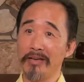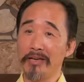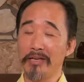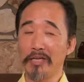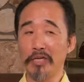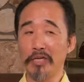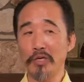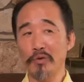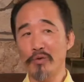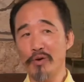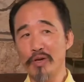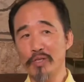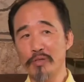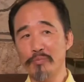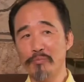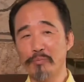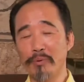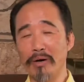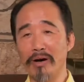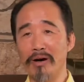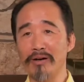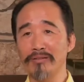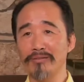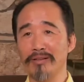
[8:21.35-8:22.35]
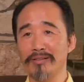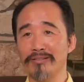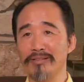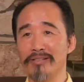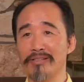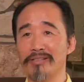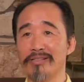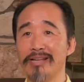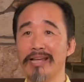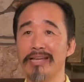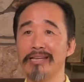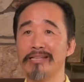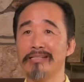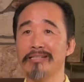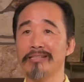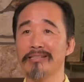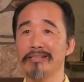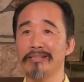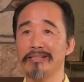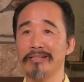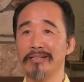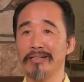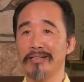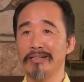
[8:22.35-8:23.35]
He was burned at the stake
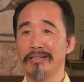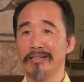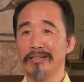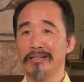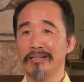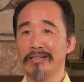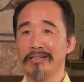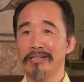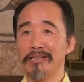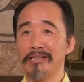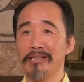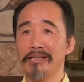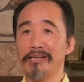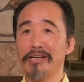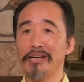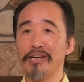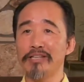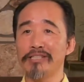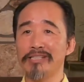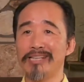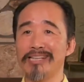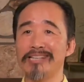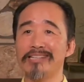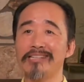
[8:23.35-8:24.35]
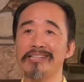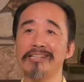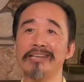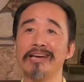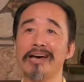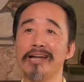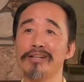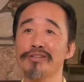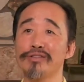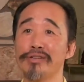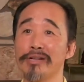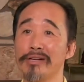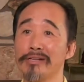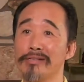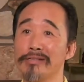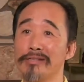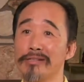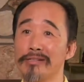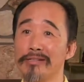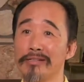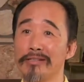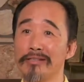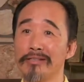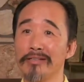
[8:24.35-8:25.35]
year
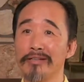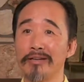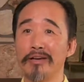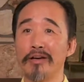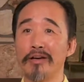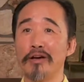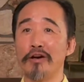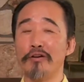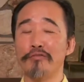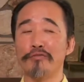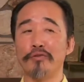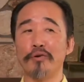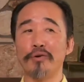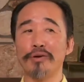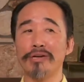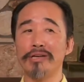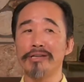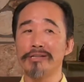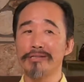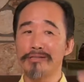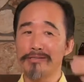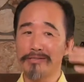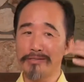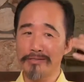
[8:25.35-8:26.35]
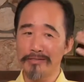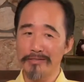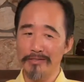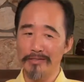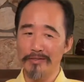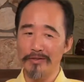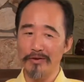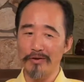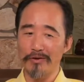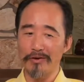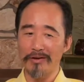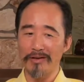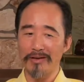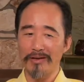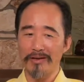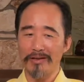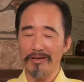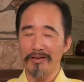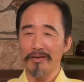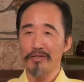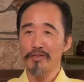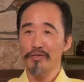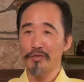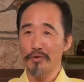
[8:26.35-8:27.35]
1600 for his,
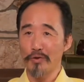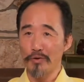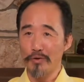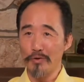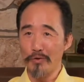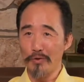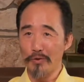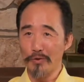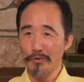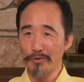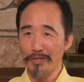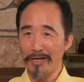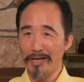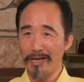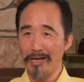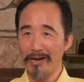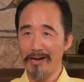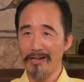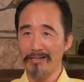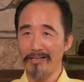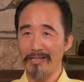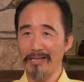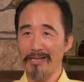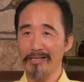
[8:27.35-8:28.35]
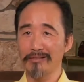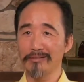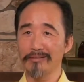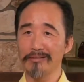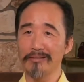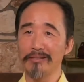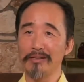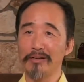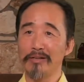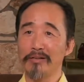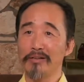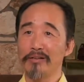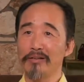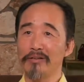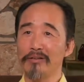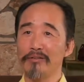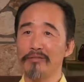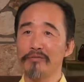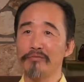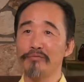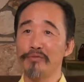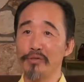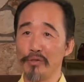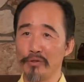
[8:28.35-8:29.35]
so-called heretical
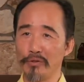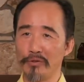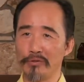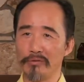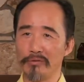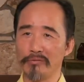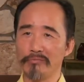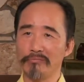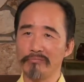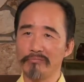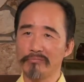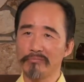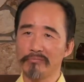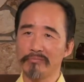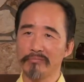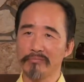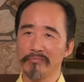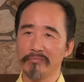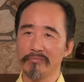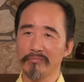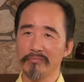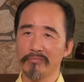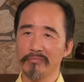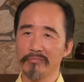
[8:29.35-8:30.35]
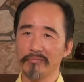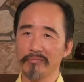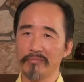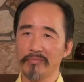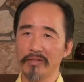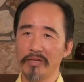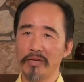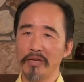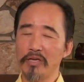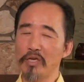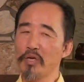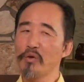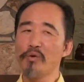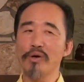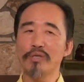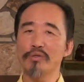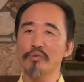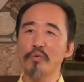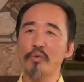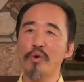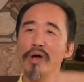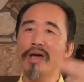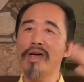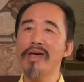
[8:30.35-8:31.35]
view. He was
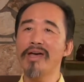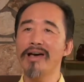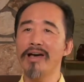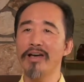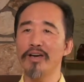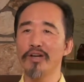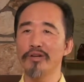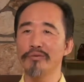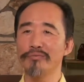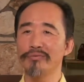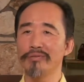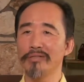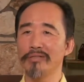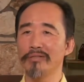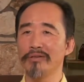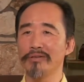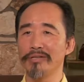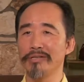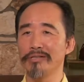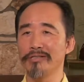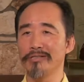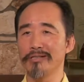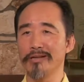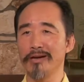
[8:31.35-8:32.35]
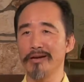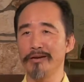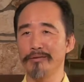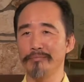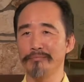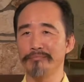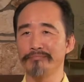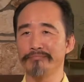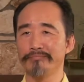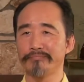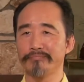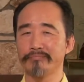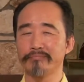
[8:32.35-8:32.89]
way ahead of, his time